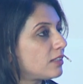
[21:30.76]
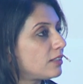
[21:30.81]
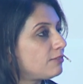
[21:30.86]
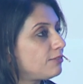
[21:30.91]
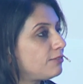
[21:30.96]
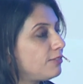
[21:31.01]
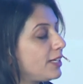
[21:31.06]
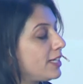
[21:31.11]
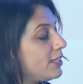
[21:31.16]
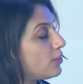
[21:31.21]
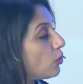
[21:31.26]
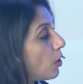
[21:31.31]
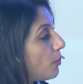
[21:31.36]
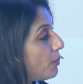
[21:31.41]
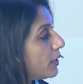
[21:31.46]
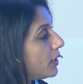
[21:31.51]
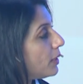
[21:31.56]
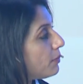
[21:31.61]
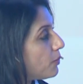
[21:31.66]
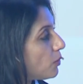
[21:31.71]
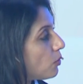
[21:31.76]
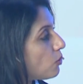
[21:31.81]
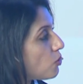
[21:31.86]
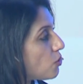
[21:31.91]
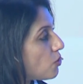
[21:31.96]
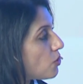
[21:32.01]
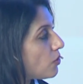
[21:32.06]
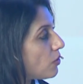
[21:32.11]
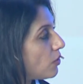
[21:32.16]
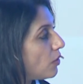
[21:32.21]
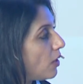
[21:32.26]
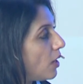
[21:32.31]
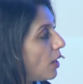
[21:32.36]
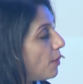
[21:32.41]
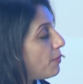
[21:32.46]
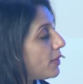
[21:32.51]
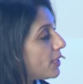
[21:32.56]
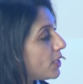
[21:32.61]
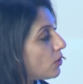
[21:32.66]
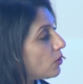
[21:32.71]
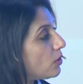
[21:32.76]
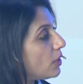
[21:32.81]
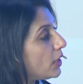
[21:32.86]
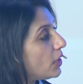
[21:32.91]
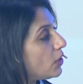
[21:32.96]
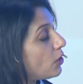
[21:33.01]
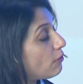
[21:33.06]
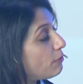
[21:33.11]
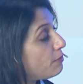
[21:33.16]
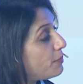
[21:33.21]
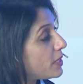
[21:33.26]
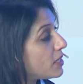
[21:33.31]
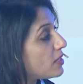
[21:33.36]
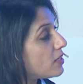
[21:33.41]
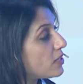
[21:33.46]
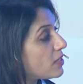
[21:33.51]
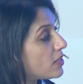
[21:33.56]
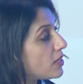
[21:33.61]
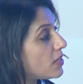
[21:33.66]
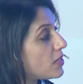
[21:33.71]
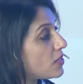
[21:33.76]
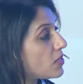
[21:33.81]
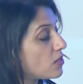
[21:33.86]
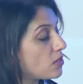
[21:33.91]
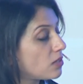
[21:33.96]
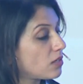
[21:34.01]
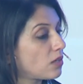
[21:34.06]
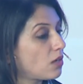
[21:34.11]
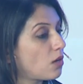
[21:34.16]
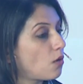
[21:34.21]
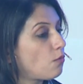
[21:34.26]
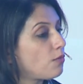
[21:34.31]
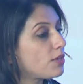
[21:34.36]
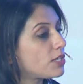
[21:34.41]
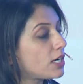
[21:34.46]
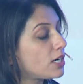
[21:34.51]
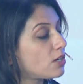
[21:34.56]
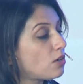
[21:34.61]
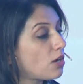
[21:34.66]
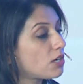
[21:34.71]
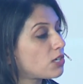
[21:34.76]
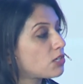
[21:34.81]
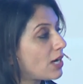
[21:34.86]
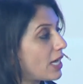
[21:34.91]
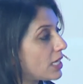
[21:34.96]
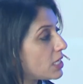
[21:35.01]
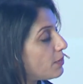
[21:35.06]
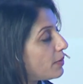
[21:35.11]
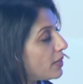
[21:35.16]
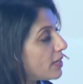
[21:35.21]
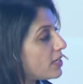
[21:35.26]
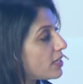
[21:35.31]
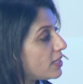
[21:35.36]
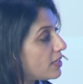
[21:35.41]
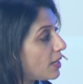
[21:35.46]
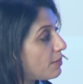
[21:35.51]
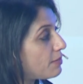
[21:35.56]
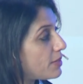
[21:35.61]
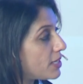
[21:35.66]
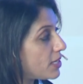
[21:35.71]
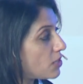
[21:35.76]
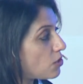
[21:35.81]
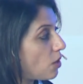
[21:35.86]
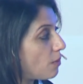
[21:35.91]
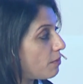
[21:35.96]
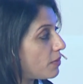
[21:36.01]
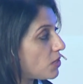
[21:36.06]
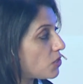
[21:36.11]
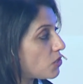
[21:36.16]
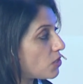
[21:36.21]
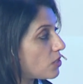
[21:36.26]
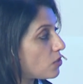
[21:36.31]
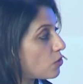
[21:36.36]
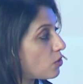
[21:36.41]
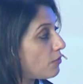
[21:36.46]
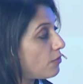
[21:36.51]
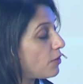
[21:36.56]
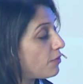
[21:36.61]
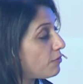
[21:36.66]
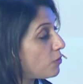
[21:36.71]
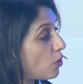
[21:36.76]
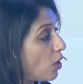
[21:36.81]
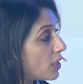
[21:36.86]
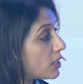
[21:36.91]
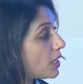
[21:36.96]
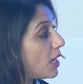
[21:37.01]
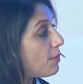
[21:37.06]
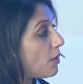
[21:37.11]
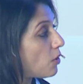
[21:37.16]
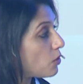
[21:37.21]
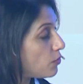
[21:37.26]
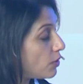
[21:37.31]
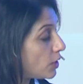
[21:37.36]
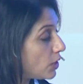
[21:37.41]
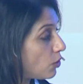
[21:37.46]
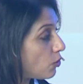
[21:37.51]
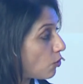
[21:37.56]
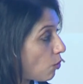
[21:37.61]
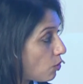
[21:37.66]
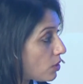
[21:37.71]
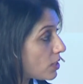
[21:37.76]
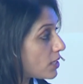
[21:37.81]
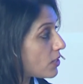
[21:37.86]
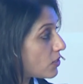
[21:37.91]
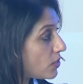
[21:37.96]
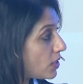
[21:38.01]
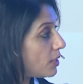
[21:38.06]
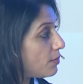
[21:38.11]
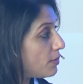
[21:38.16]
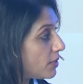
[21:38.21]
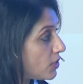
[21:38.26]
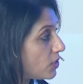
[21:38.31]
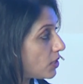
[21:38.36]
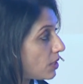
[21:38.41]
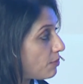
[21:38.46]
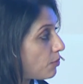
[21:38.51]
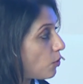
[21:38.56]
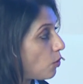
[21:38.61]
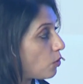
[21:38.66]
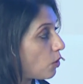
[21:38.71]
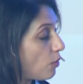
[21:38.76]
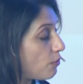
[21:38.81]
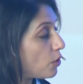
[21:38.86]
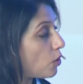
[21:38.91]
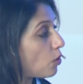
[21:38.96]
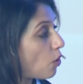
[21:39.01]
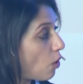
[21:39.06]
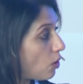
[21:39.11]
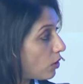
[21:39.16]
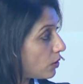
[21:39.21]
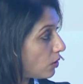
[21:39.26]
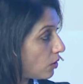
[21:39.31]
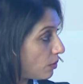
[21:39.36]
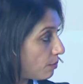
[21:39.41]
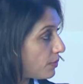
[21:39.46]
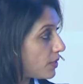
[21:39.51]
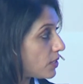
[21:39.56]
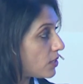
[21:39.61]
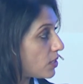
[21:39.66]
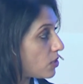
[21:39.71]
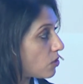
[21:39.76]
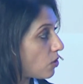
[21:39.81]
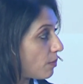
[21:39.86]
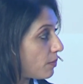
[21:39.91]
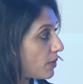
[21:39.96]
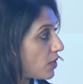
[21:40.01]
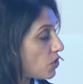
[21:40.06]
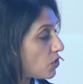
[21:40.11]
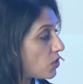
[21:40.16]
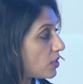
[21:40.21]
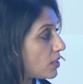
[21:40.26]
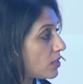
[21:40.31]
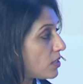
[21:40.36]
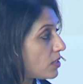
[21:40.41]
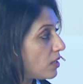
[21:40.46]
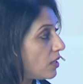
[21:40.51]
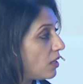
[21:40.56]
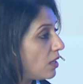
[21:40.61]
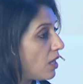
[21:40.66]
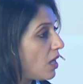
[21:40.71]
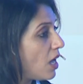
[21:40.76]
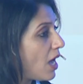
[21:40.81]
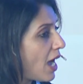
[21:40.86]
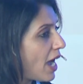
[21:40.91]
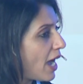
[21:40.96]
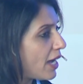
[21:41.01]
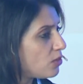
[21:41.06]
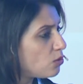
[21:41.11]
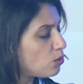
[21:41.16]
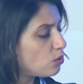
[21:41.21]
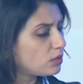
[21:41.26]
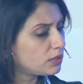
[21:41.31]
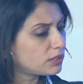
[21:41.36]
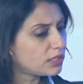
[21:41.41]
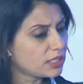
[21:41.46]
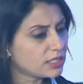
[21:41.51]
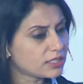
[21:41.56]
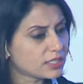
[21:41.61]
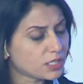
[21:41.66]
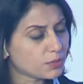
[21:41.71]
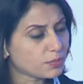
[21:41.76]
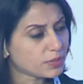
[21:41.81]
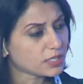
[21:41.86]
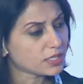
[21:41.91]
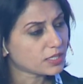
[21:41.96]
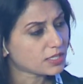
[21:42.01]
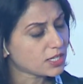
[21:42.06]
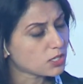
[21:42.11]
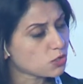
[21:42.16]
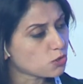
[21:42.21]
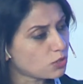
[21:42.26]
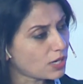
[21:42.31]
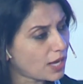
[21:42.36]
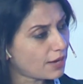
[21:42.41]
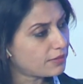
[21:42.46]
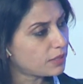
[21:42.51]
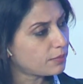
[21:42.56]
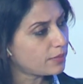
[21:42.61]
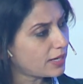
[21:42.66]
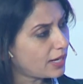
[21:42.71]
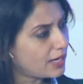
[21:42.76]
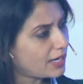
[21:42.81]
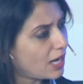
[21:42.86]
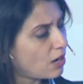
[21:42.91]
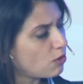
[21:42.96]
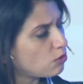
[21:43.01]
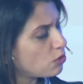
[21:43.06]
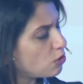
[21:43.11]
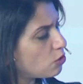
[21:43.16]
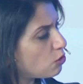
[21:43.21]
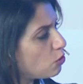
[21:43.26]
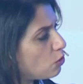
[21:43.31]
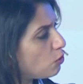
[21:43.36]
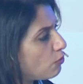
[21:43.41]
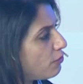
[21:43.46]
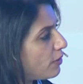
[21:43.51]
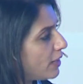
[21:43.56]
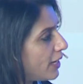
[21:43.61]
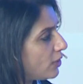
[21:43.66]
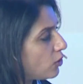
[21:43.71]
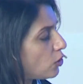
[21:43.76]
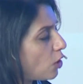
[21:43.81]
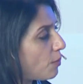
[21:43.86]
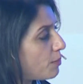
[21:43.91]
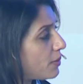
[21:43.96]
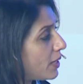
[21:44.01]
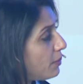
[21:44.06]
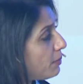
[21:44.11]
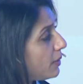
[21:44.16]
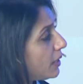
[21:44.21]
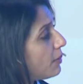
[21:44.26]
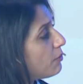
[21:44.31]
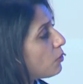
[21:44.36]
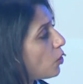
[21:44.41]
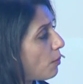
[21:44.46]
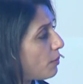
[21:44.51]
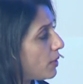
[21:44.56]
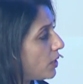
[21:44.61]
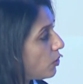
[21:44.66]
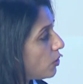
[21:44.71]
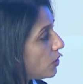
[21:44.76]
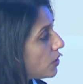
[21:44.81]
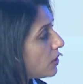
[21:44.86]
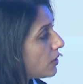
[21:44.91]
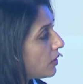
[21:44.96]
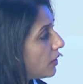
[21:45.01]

philanthropic approach, particularly of businesses which are not transparent in their business operations. So if you have not come out with your own sustainability report of your own business operations, I don't think such businesses should ever be allowed to do philanthropy and become Robin Hood.